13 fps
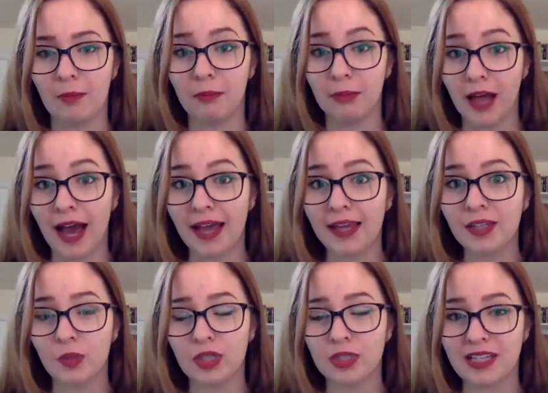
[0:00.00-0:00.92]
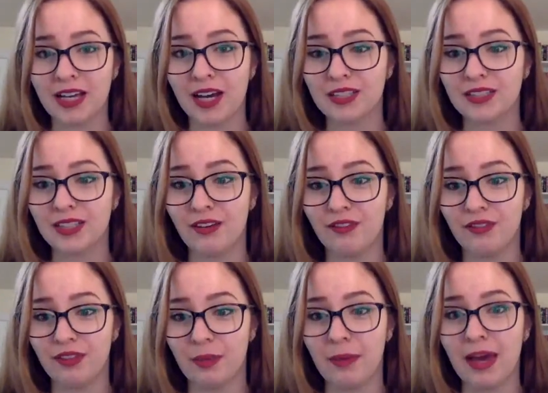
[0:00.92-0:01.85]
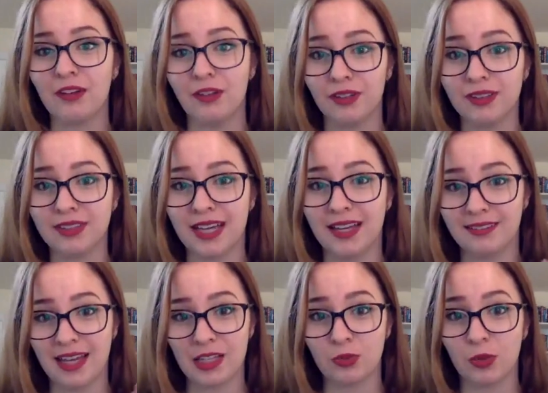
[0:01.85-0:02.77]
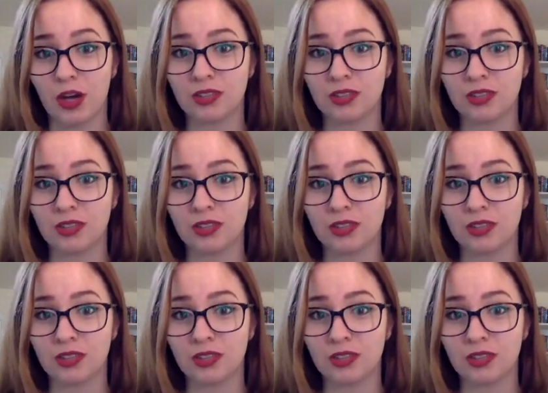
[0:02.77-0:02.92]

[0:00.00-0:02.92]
blind was because of the metals, and that's what